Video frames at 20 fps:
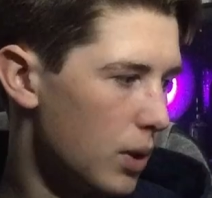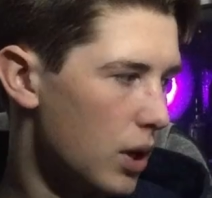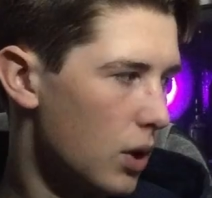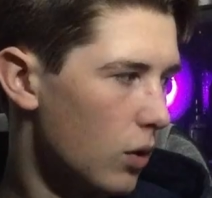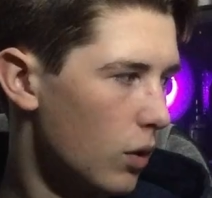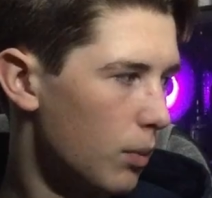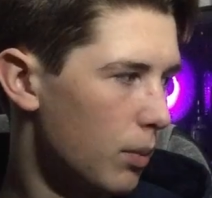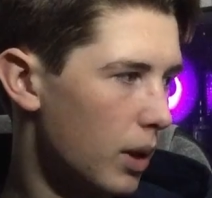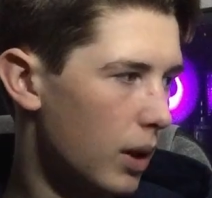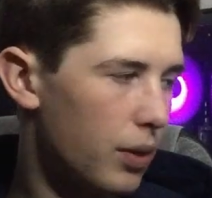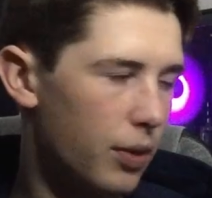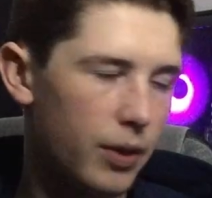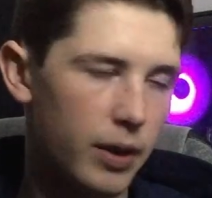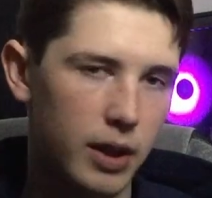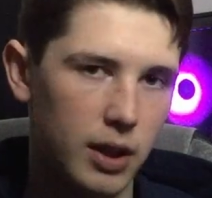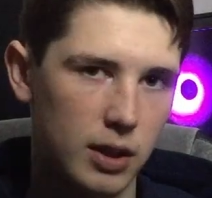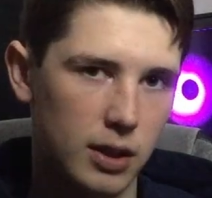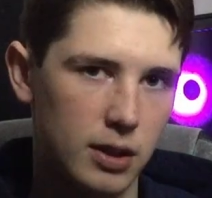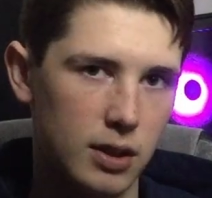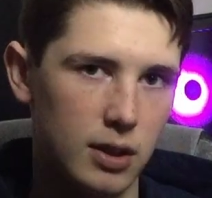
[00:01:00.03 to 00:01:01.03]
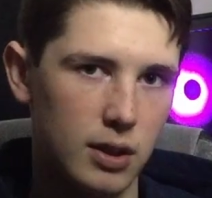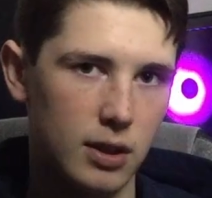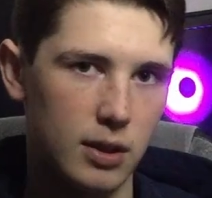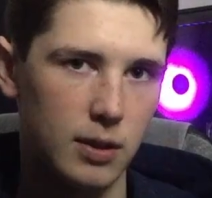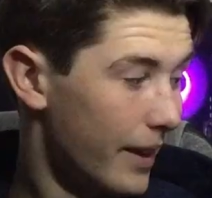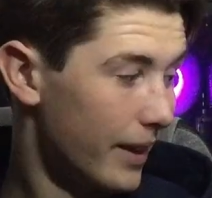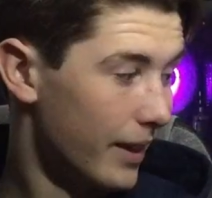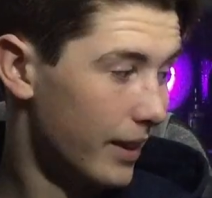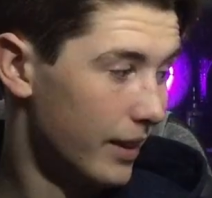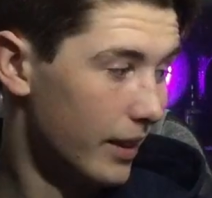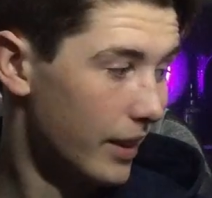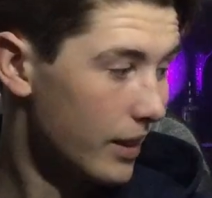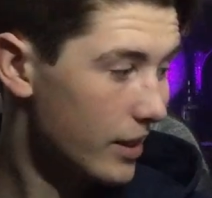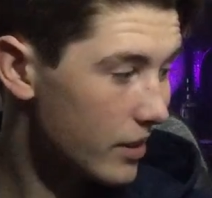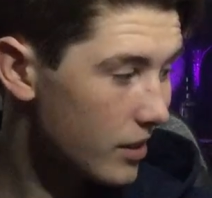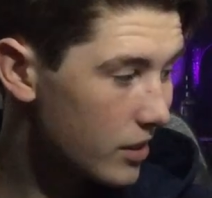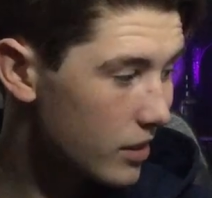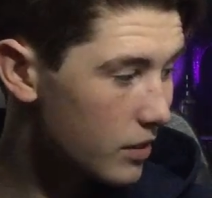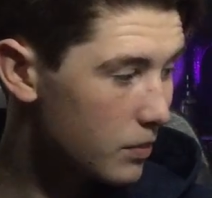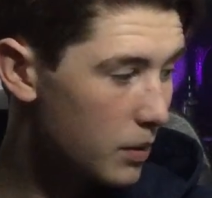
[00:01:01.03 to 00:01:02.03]
know about this, and that's
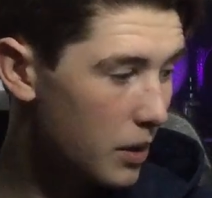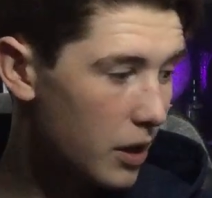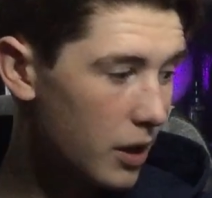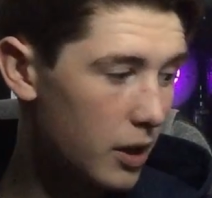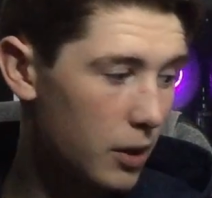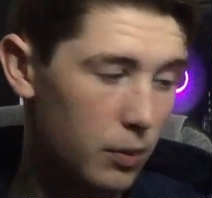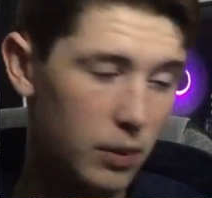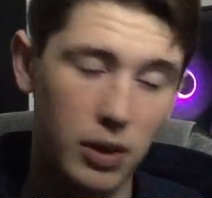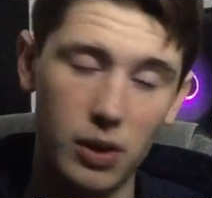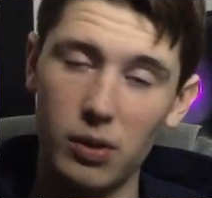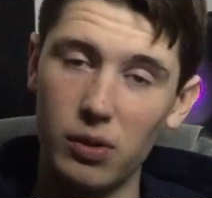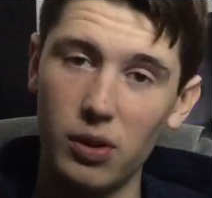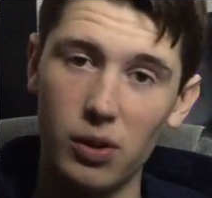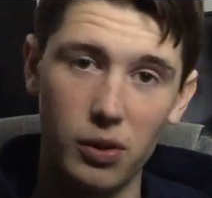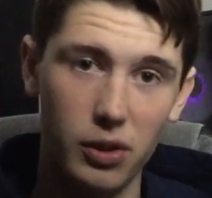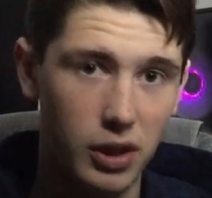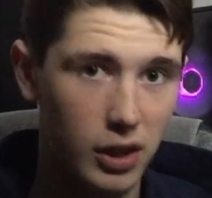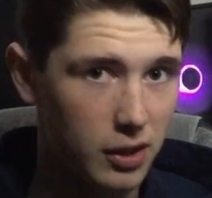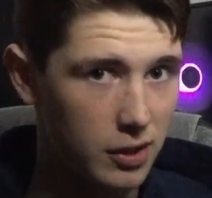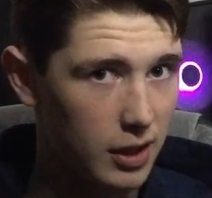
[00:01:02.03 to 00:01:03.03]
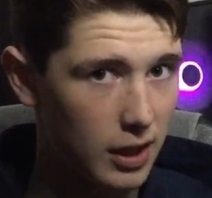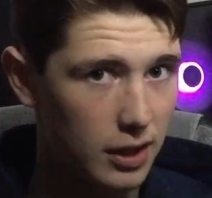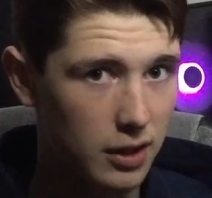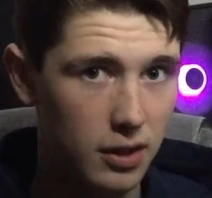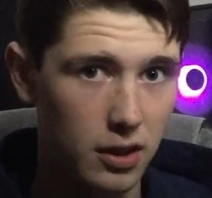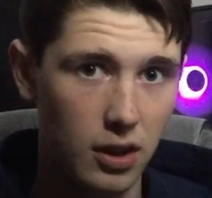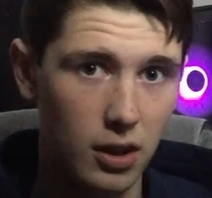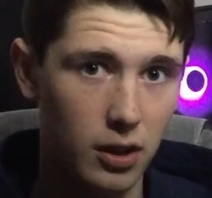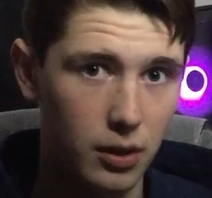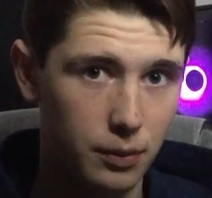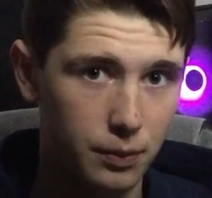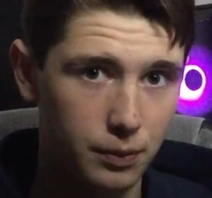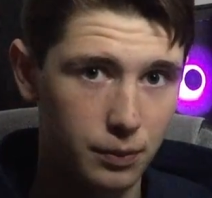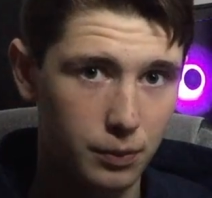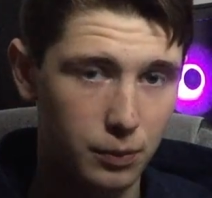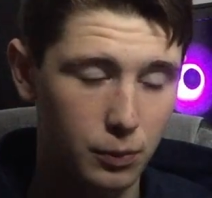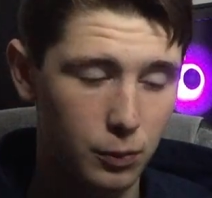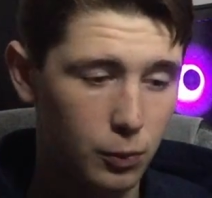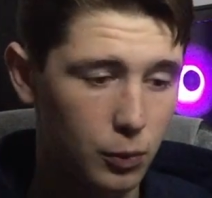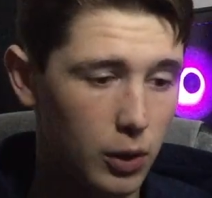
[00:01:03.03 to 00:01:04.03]
just about it. We don't know the exact year.
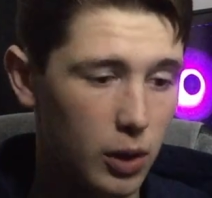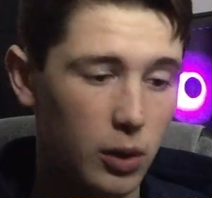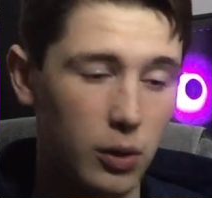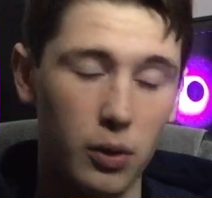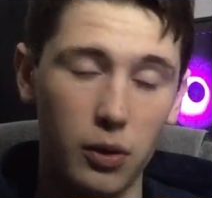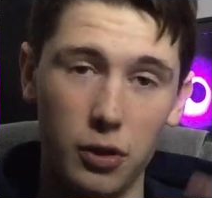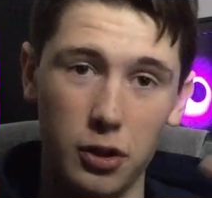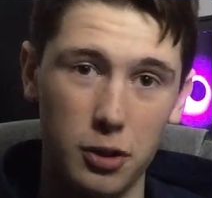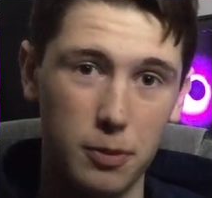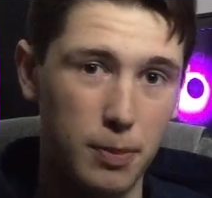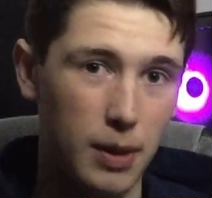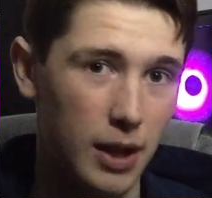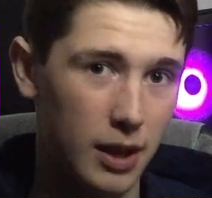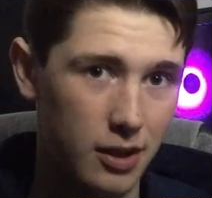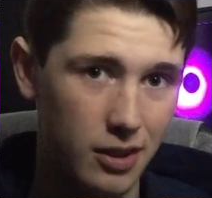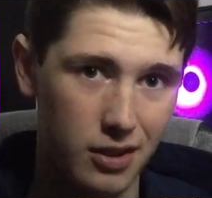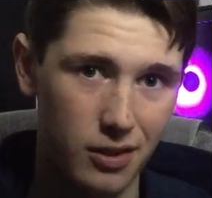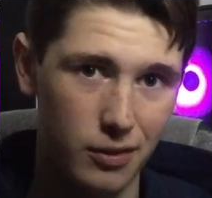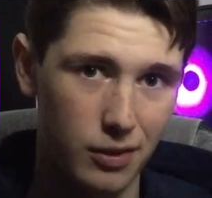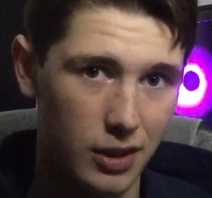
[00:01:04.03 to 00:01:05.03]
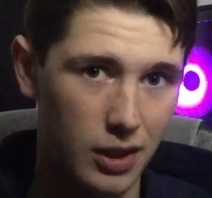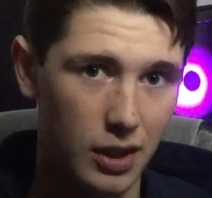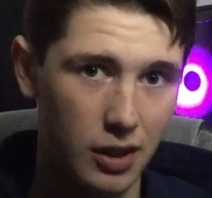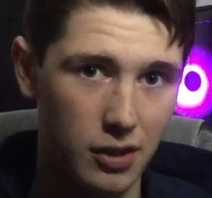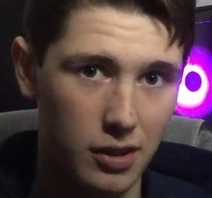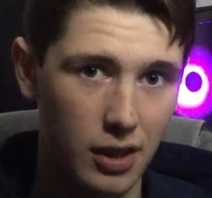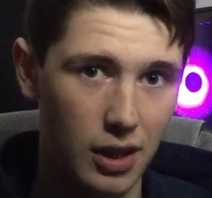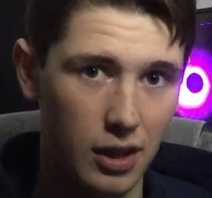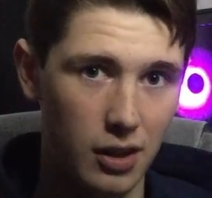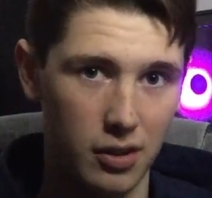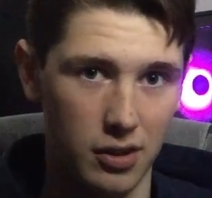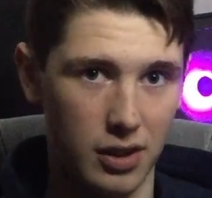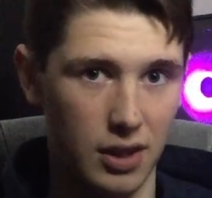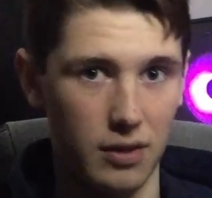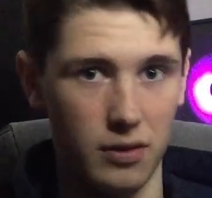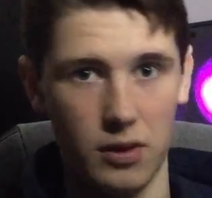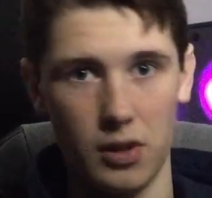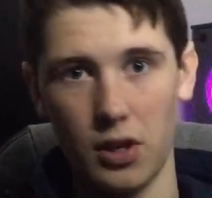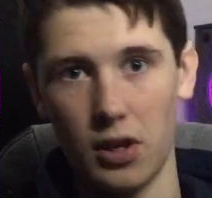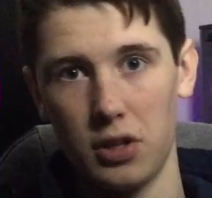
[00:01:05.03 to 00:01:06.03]
We don't know the specs of the inside. Does it have
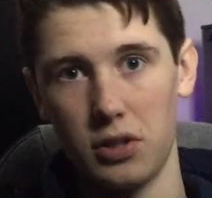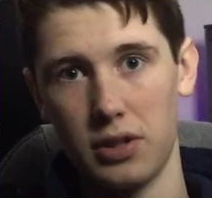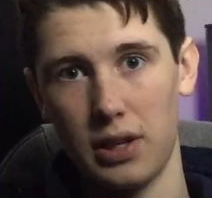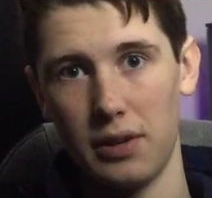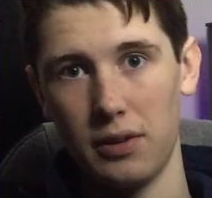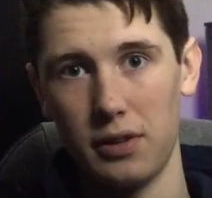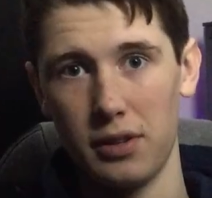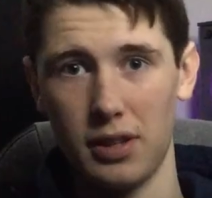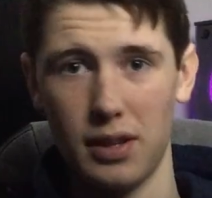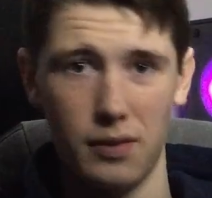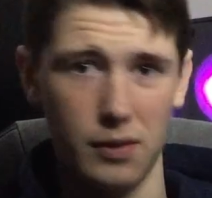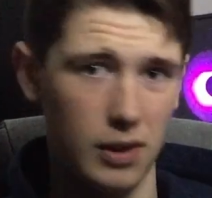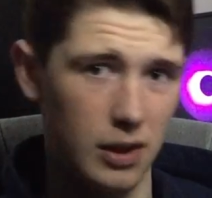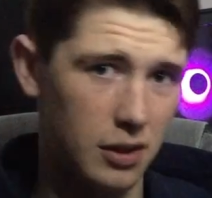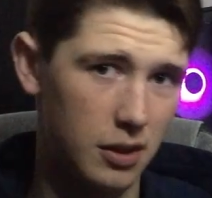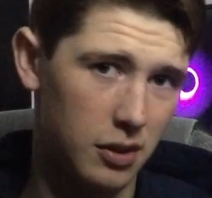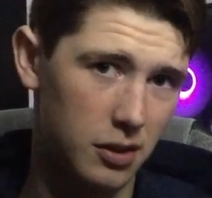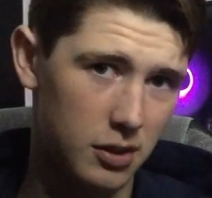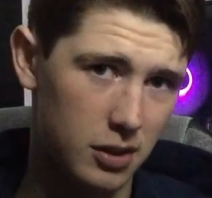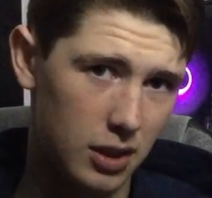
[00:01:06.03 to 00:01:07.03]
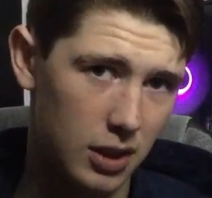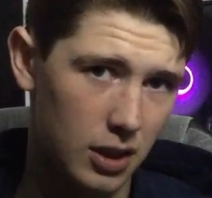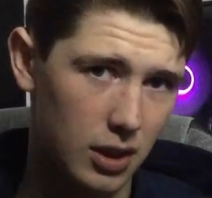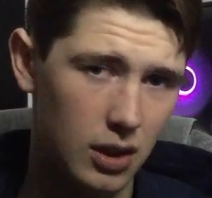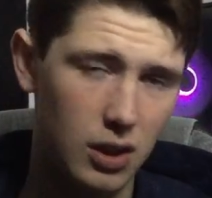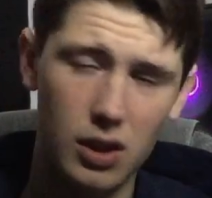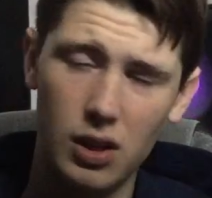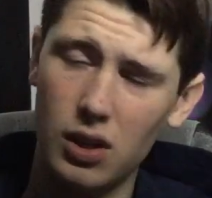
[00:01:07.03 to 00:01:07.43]
a hard drive? Does it have an SSD?